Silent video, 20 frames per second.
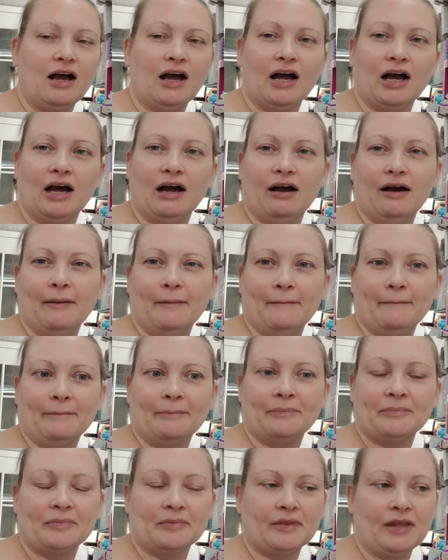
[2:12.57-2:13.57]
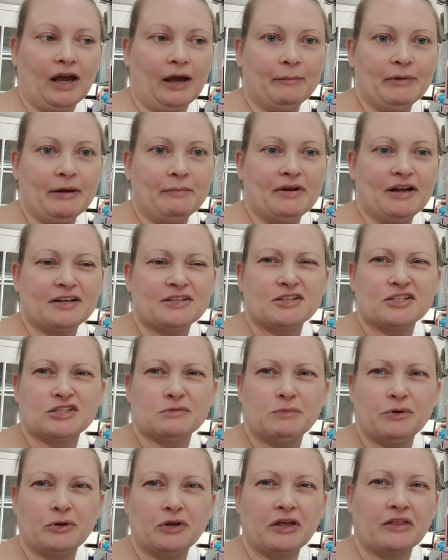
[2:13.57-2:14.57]
I mean, I'm not
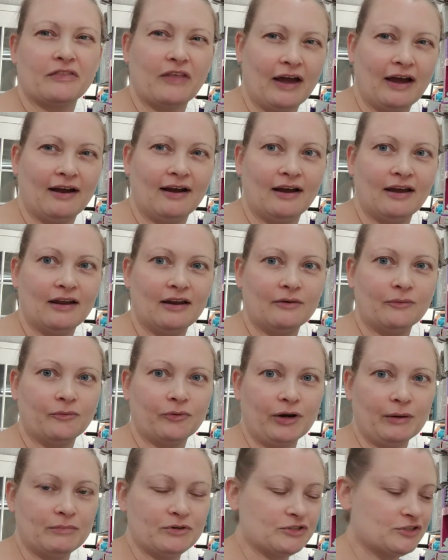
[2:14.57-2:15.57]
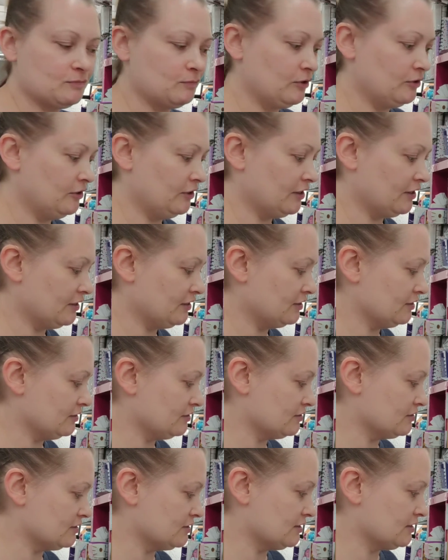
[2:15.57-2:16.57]
disputing that. What I'm disputing
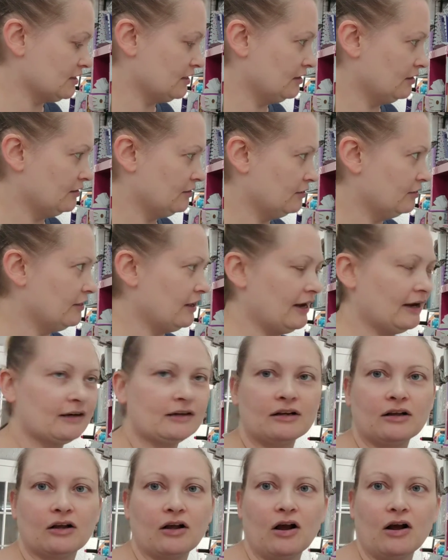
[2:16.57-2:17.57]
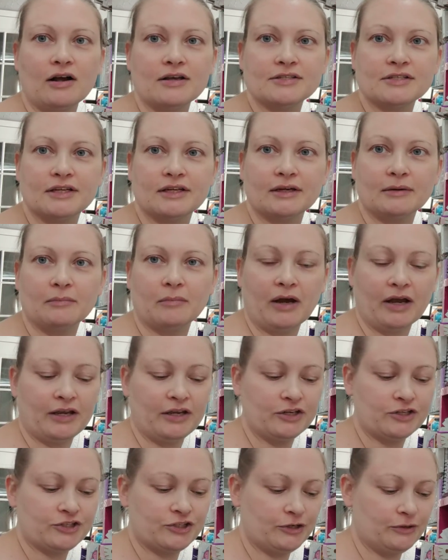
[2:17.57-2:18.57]
is that causing my
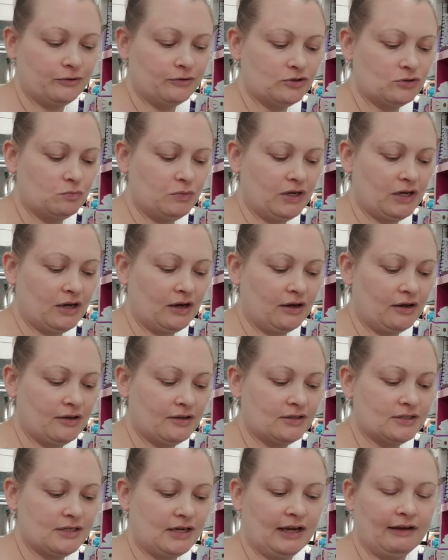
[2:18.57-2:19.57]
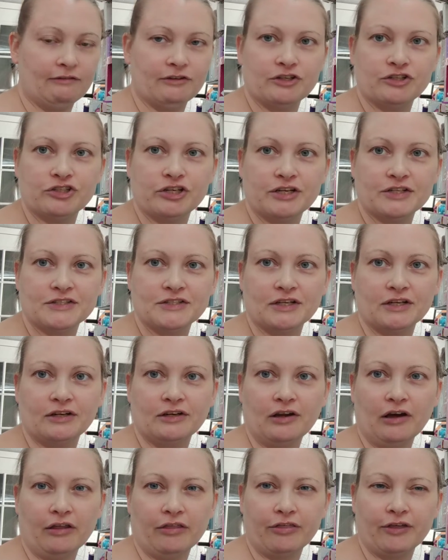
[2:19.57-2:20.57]
issues, because I've adjusted
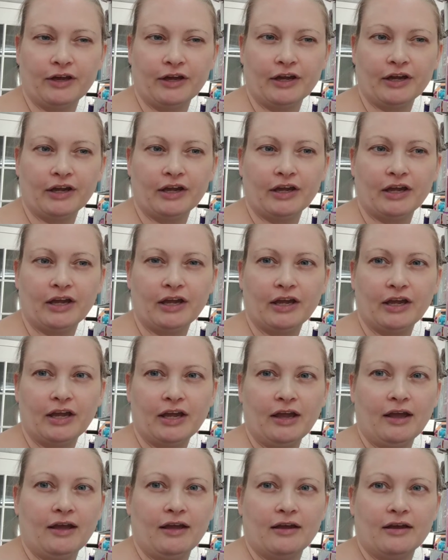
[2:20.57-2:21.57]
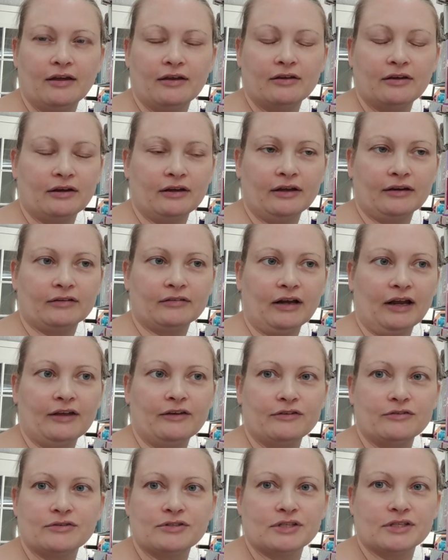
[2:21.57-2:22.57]
nothing. I
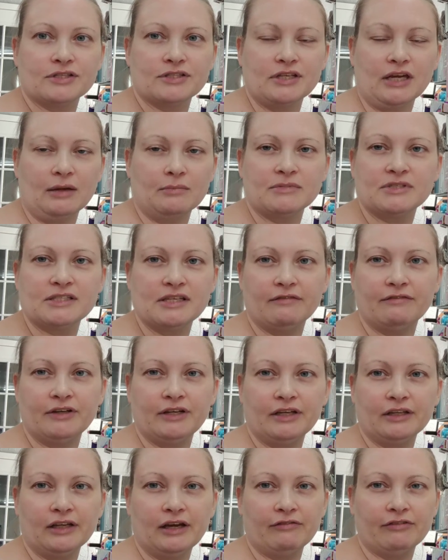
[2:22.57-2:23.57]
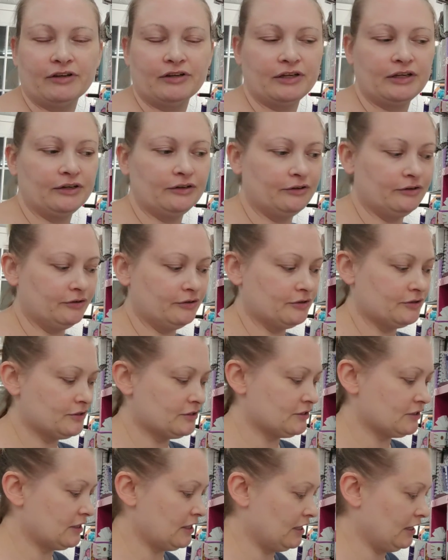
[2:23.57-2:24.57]
use the same 7011
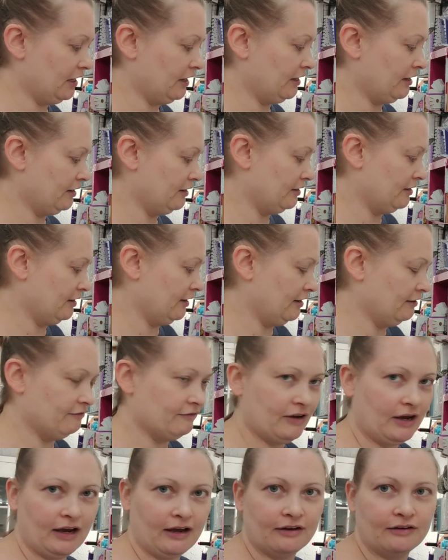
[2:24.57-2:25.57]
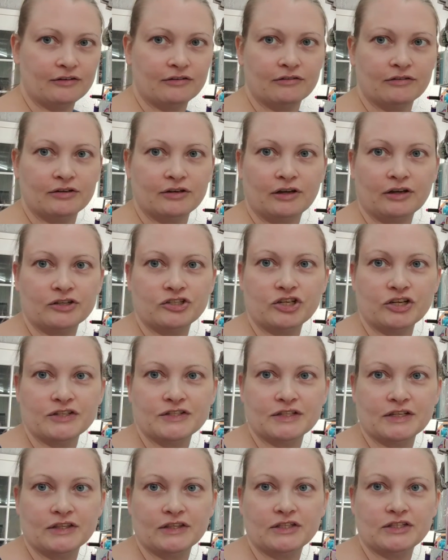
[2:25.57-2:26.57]
needles, and I have not
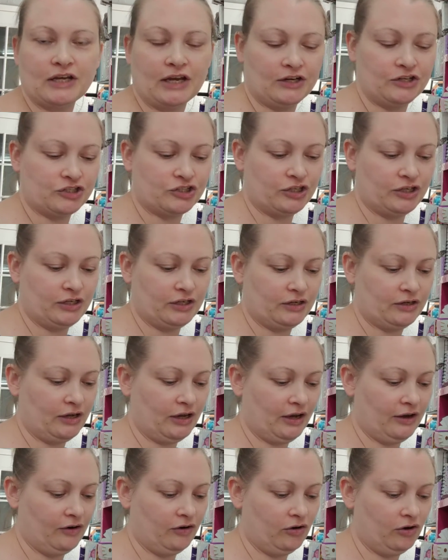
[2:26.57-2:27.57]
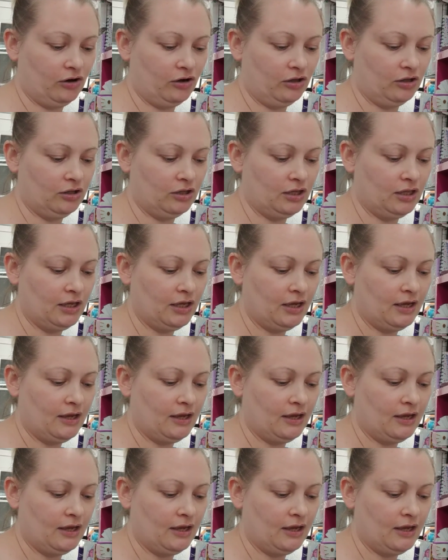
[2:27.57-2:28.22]
adjusted the tension at all,